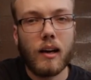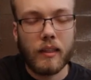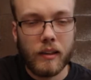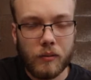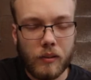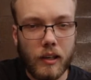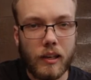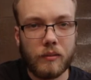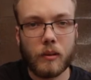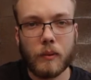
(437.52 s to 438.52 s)
Thankfully,
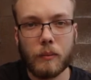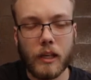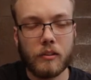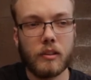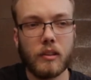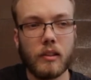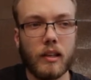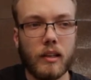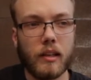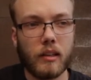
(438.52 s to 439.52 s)
I found my passion
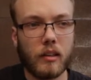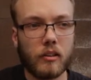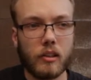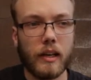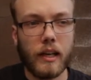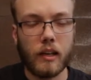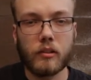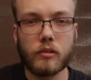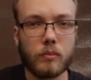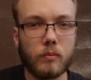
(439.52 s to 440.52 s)
at like a younger
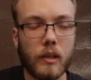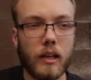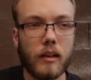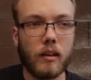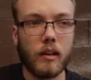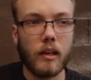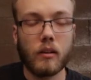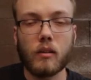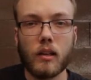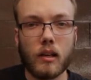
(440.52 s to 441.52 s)
age, but I
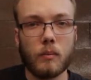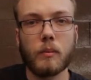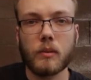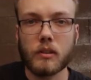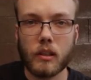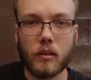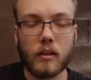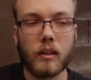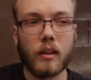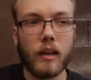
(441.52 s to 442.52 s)
know a lot of people don't.
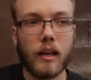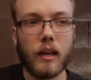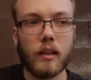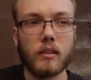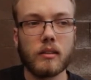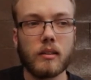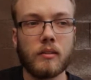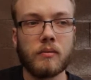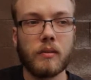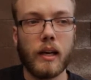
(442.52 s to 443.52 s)
And
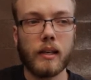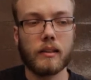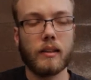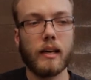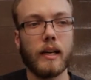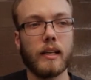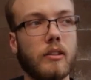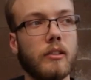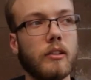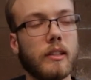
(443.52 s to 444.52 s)
the fact that
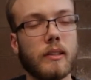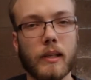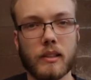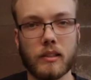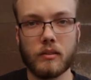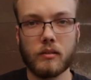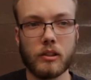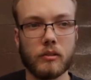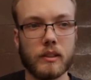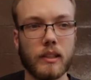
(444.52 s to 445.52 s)
you're expected
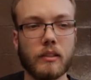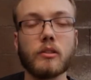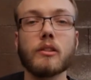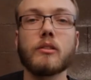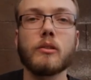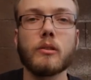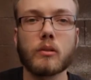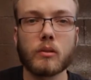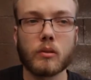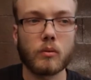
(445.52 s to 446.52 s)
to essentially
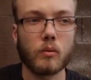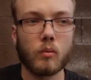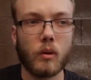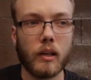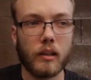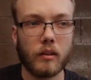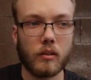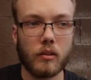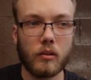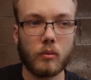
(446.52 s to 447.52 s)
choose what
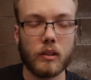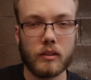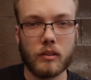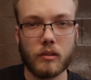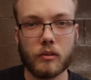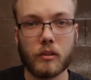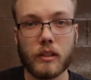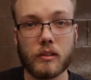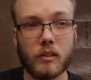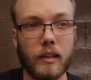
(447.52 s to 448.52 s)
you want to do for the
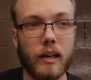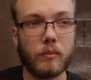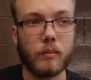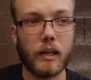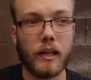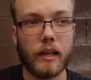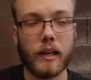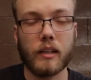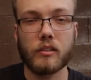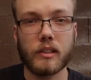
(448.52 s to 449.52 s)
rest of your life by
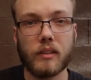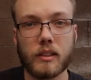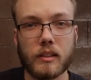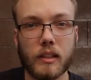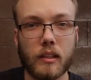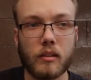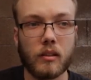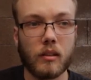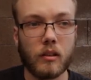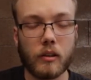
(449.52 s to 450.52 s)
age 17
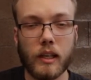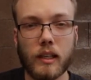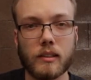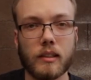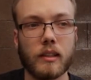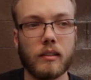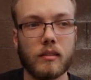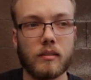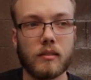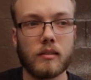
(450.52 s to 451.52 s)
or
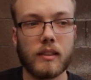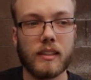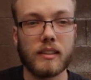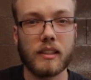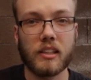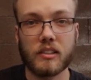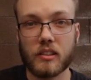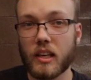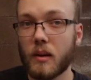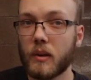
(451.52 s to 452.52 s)
18, like, scares the
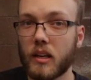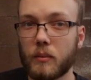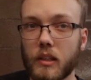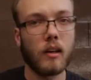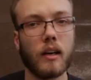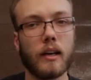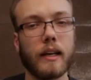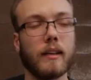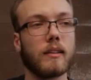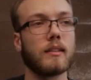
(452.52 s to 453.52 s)
crap out of me. All
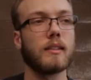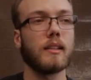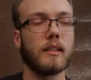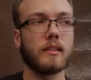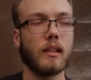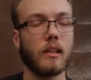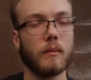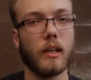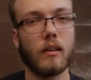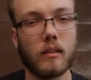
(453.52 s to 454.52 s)
right, let's talk
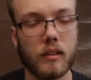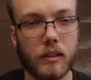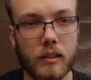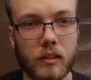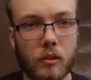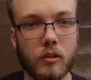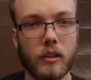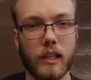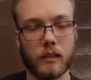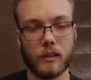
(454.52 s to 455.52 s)
about the
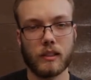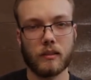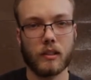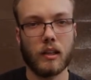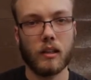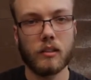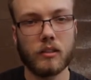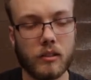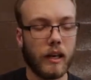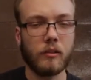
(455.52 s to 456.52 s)
social aspects of
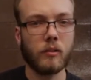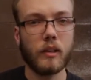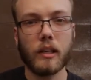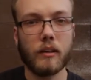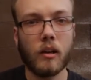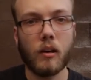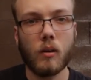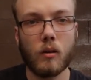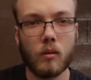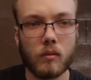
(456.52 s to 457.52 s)
college. Everyone I
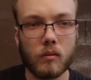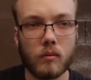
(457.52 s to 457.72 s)
know,